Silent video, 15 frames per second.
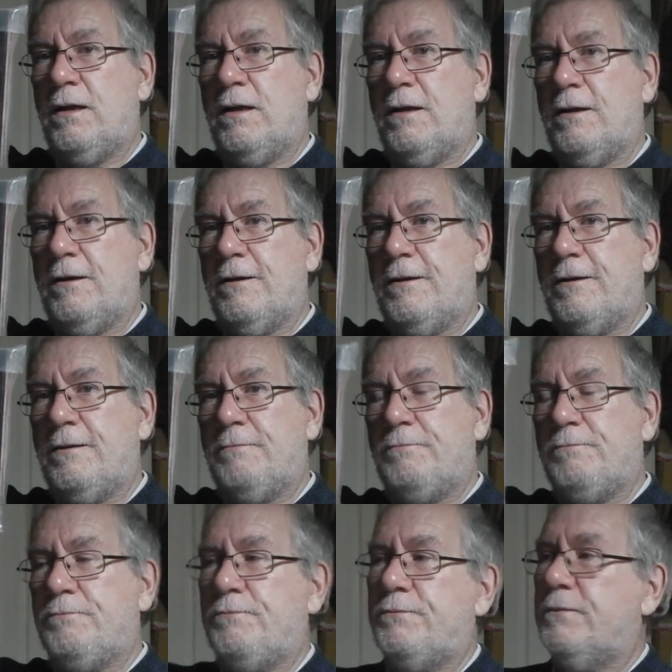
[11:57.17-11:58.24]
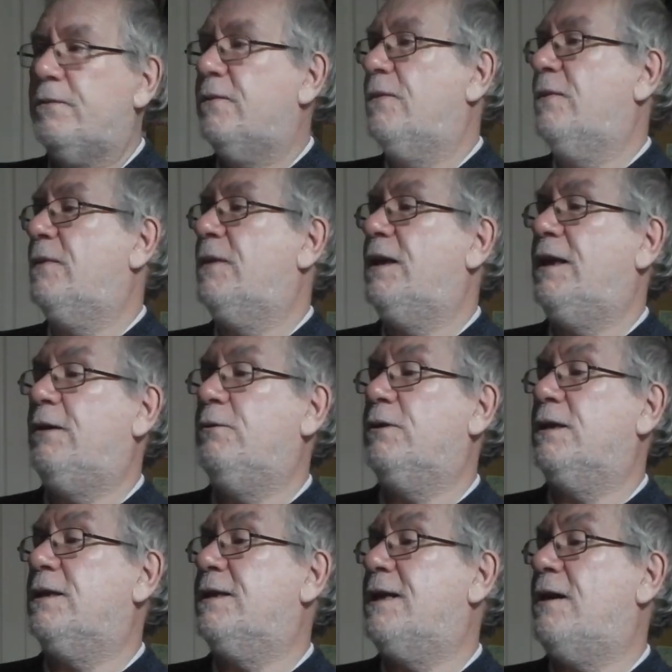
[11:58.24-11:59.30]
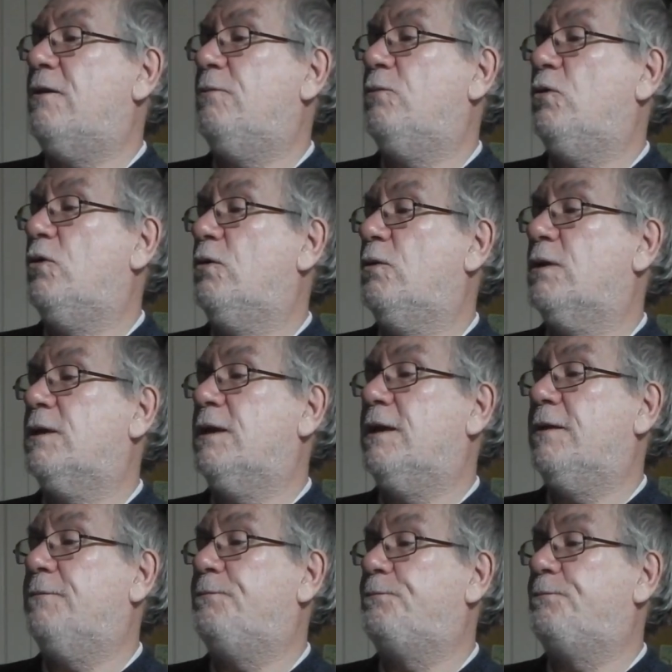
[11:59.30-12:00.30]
I think it was a soundboard, wasn't it?